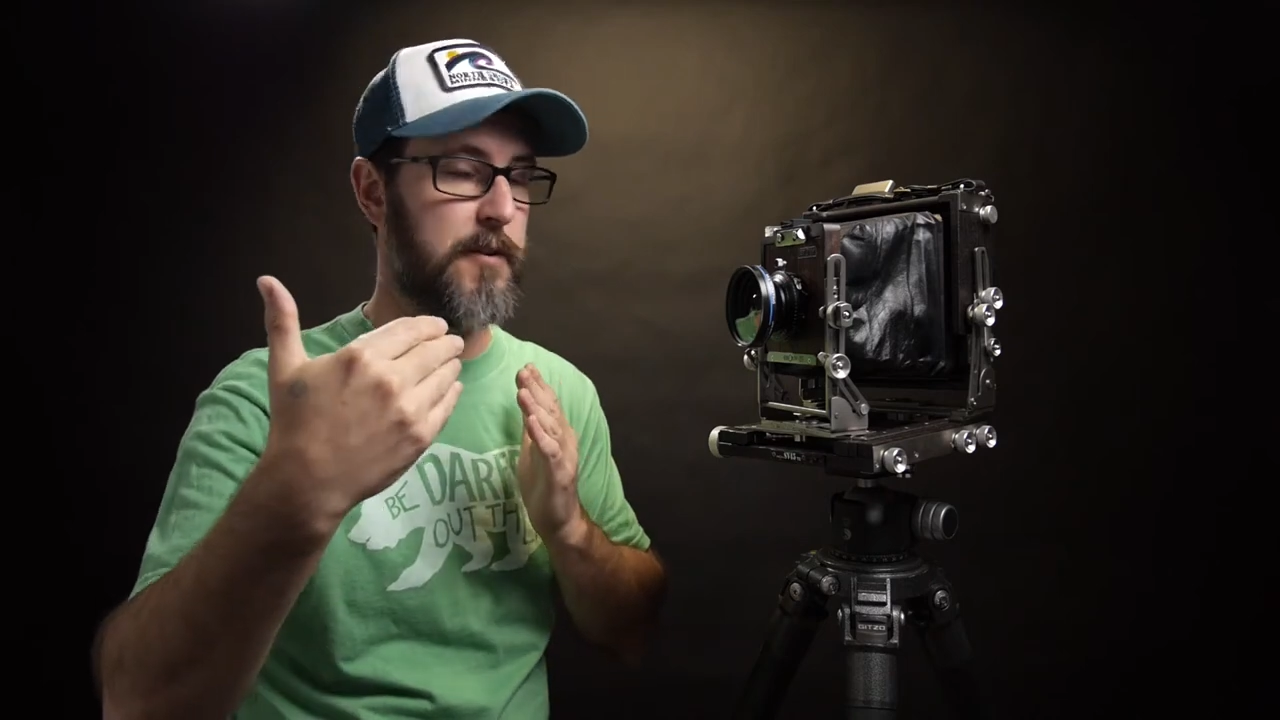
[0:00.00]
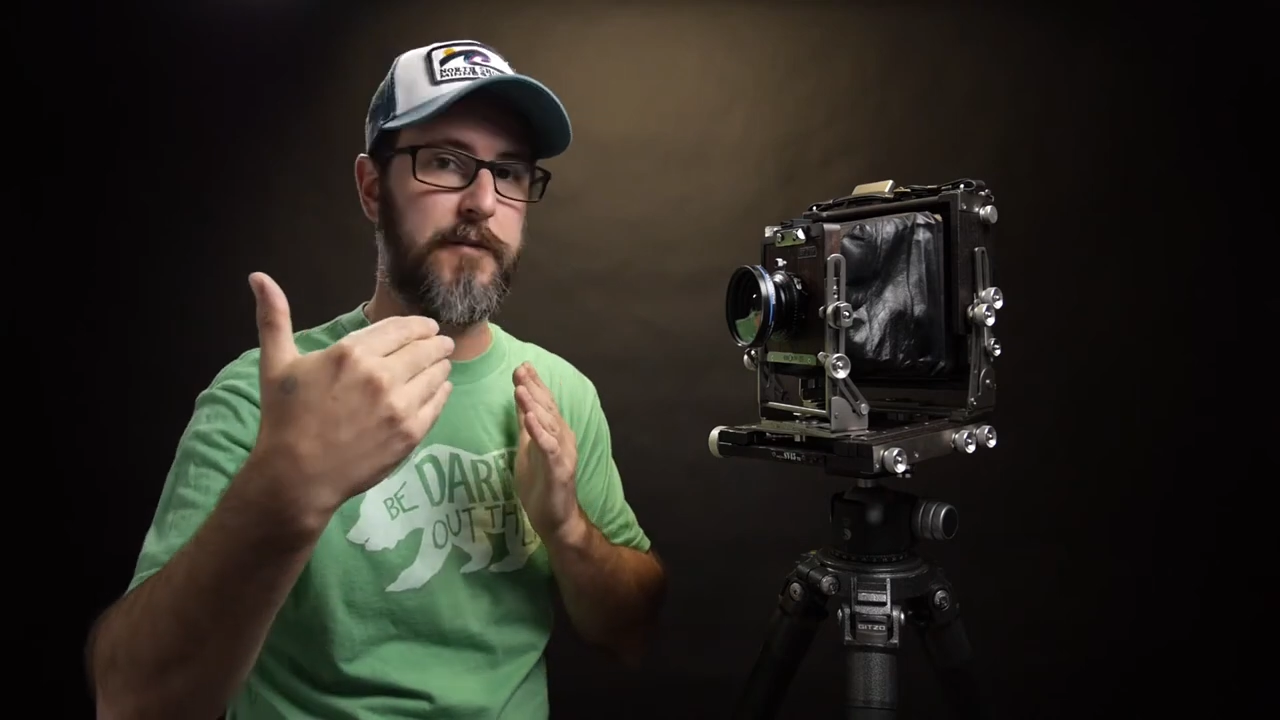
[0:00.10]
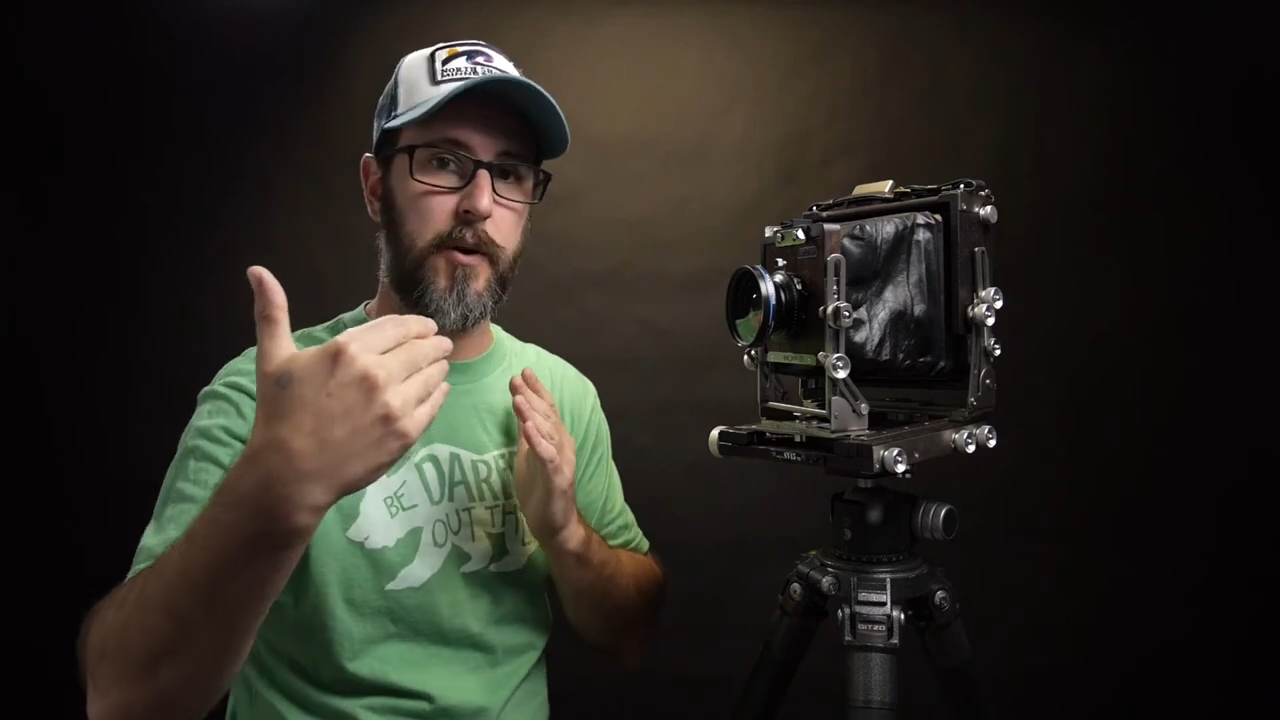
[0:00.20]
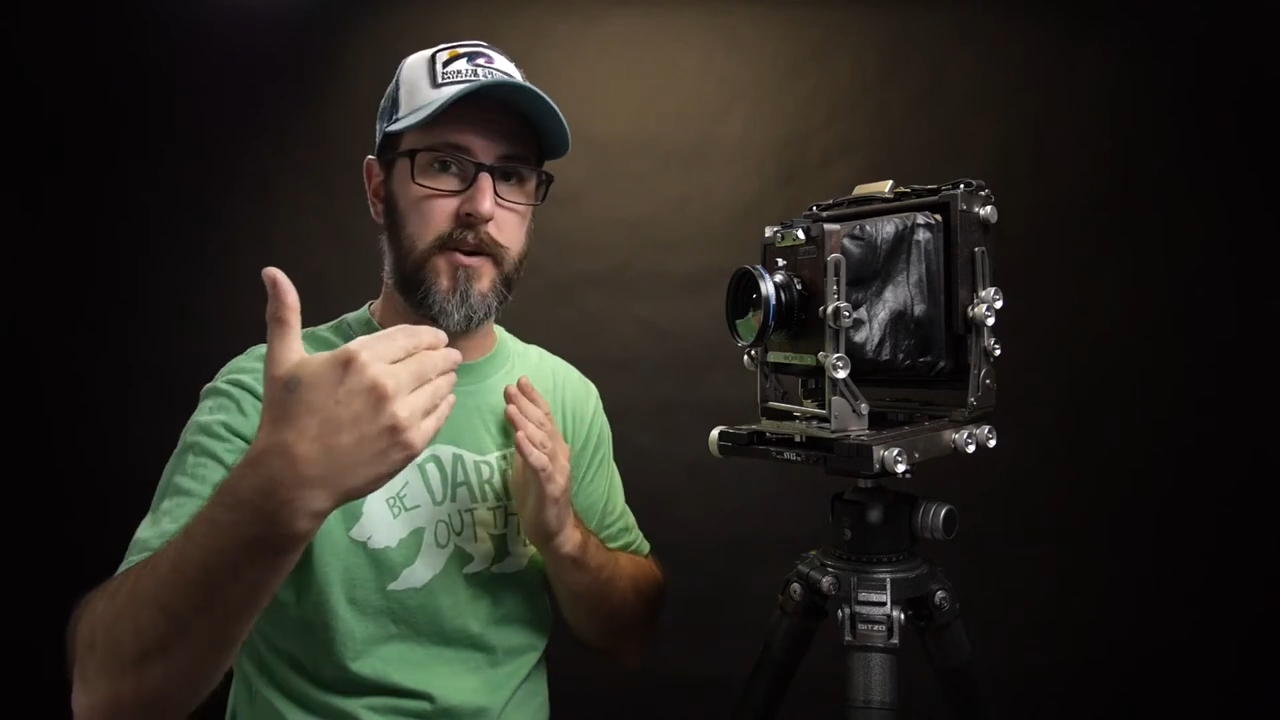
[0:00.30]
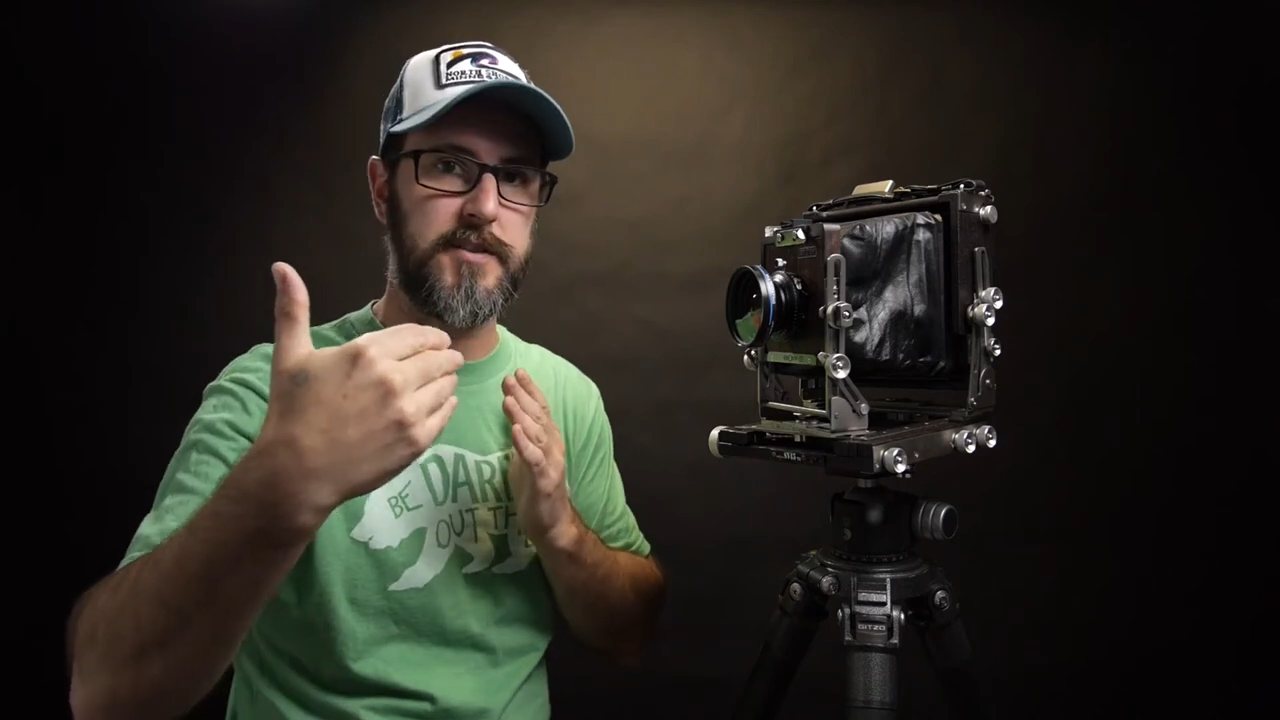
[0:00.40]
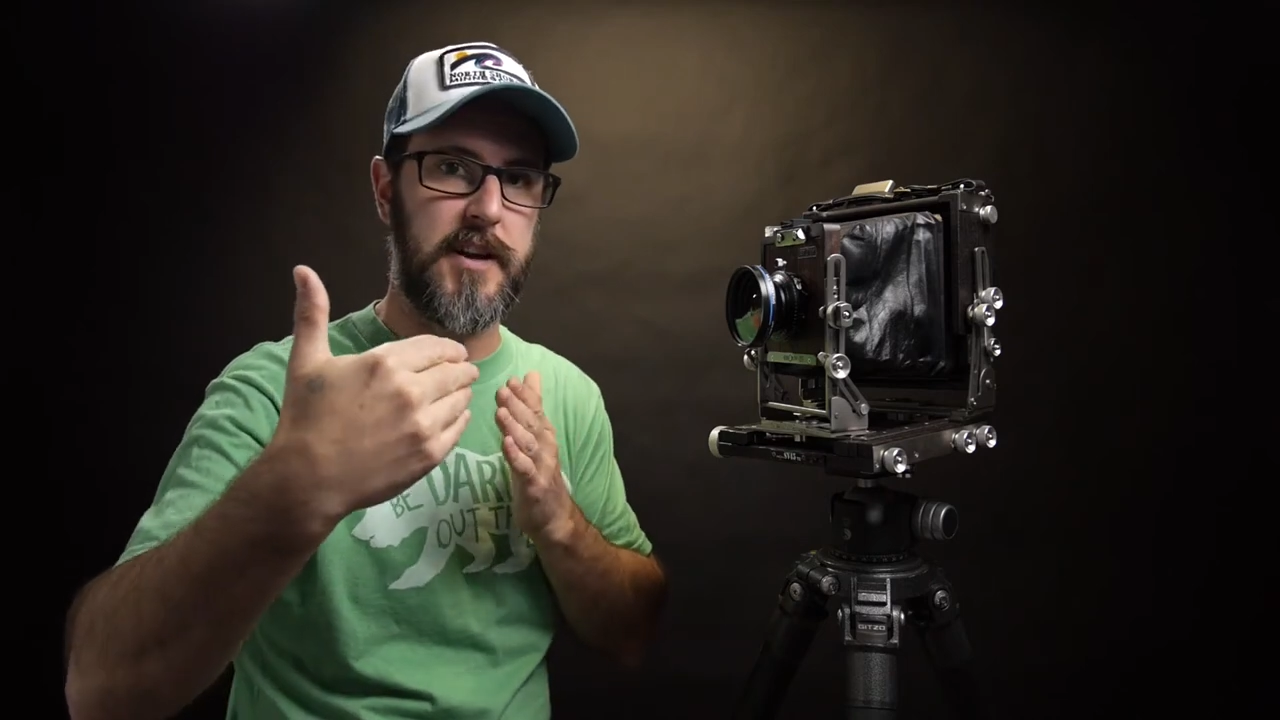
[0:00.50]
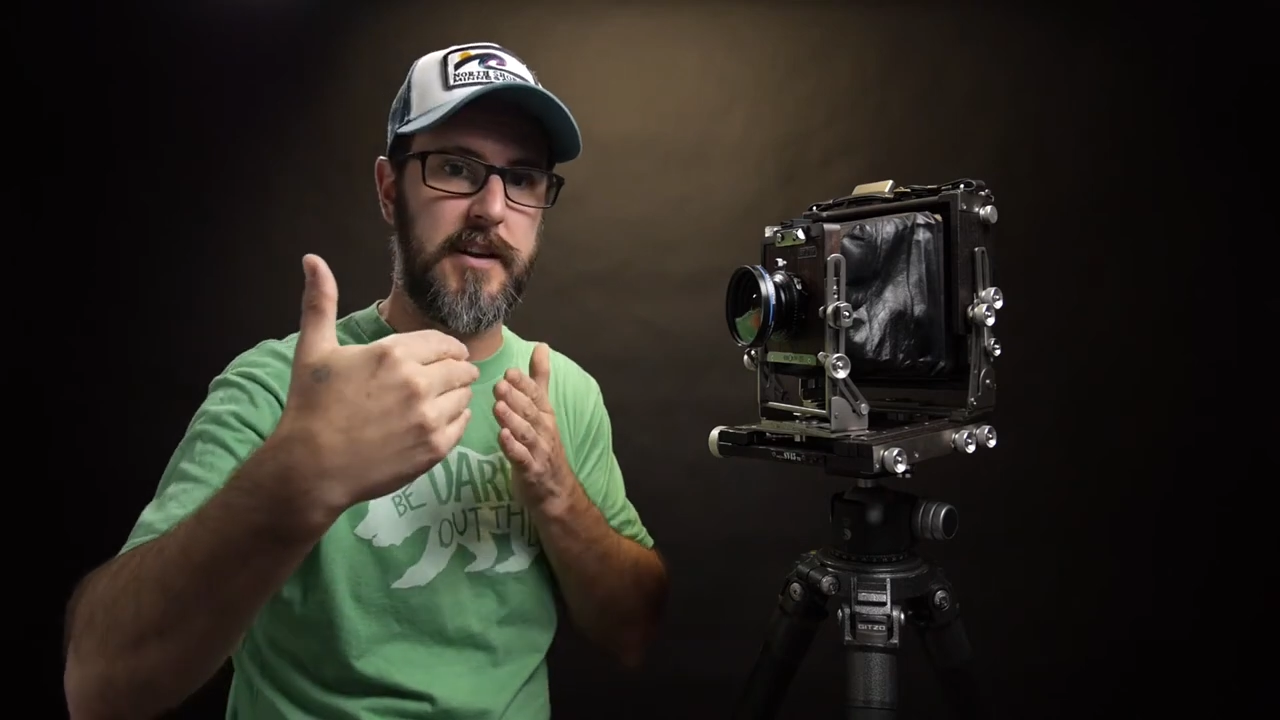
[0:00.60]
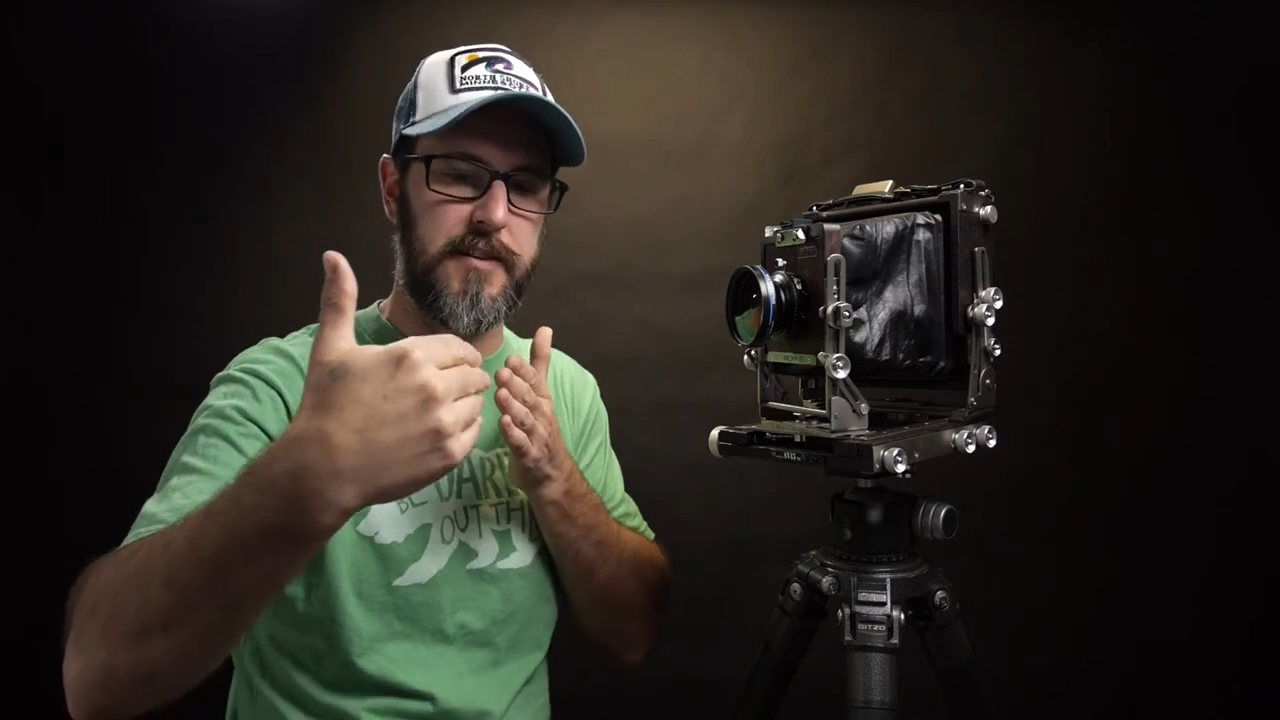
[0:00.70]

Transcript: you're focusing